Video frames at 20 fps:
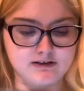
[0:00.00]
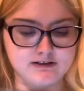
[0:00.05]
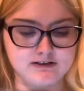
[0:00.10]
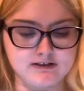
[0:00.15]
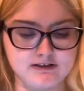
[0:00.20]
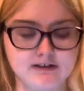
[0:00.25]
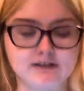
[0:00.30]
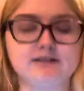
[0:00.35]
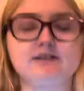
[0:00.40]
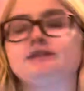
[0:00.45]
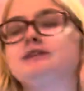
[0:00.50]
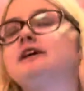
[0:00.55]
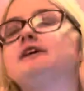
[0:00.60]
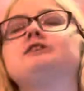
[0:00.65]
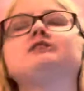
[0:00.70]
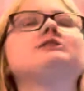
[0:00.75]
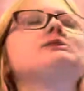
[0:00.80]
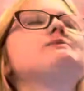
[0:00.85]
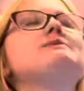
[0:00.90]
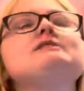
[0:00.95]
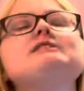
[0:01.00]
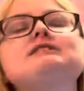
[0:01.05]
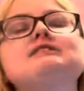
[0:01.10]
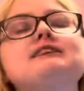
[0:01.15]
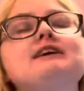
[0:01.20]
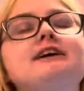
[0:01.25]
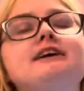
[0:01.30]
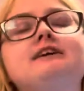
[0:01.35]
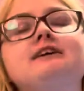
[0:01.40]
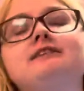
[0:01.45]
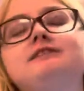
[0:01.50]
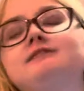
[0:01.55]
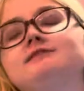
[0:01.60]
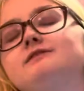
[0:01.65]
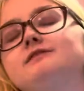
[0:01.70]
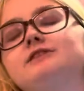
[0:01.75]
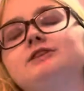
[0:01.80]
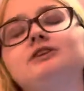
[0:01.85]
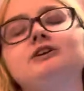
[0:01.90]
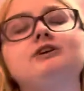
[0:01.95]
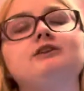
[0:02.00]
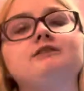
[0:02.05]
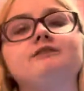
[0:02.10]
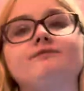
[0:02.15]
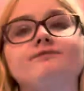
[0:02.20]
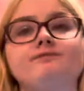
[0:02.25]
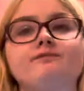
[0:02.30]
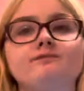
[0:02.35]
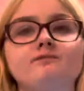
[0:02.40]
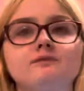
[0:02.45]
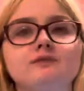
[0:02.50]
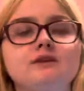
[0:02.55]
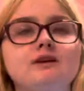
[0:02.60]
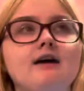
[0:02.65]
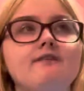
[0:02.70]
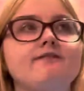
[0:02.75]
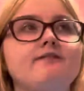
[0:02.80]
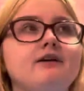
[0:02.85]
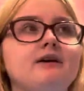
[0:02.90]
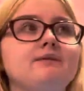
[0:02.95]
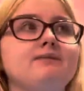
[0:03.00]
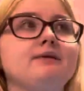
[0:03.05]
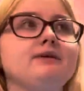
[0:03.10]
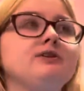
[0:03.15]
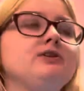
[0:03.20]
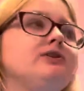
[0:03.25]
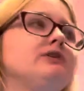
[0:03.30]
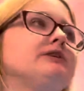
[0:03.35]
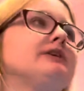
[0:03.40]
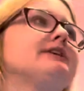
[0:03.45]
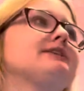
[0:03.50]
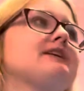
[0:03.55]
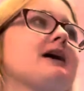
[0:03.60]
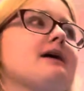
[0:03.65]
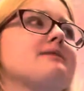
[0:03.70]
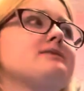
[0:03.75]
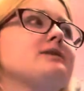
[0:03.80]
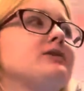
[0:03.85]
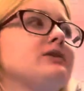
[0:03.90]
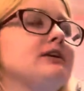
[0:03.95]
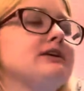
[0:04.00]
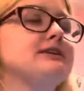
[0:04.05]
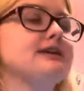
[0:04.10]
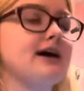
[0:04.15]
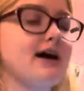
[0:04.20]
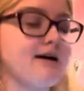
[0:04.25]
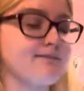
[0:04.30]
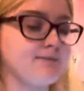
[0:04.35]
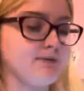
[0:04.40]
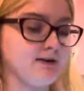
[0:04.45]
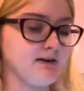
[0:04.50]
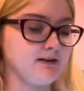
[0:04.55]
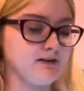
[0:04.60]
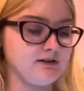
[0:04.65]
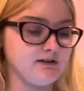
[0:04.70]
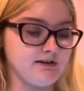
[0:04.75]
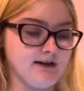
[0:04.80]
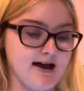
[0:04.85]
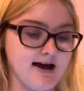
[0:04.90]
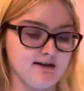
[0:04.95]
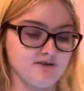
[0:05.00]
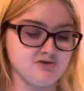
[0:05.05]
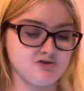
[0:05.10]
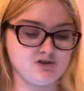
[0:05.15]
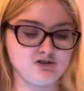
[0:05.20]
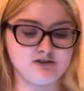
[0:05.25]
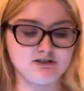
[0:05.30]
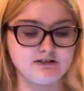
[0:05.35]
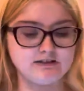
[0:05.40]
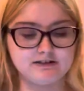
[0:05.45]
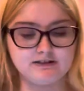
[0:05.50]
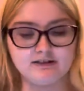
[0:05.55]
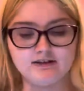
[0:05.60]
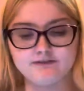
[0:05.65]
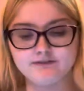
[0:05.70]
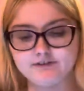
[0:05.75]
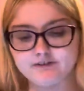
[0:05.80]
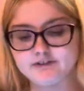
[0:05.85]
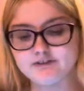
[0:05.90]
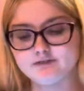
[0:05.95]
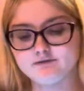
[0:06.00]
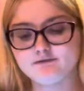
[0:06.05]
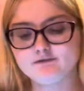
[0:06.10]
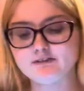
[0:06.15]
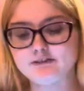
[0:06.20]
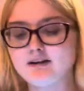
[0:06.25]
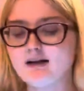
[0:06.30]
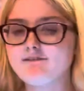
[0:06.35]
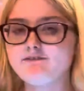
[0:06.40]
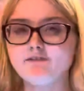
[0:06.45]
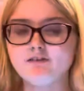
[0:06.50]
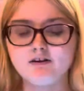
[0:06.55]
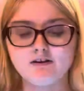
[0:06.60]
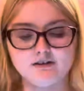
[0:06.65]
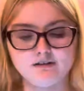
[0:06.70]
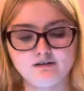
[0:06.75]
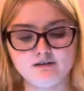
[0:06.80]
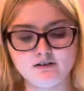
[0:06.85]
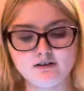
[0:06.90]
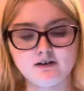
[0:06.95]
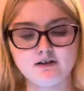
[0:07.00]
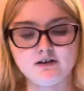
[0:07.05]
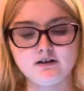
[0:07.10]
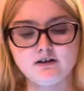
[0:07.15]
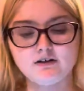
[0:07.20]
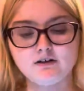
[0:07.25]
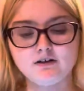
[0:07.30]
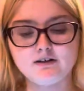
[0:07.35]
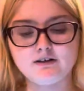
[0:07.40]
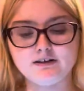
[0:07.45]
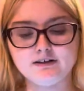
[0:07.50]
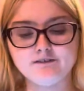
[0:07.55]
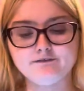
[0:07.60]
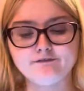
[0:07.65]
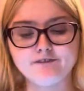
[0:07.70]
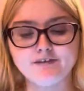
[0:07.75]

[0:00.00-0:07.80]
sucks to be sick, you know. Not fun, but you know, this time of year does happen and allergies and stuff, so it's not fun. Dylan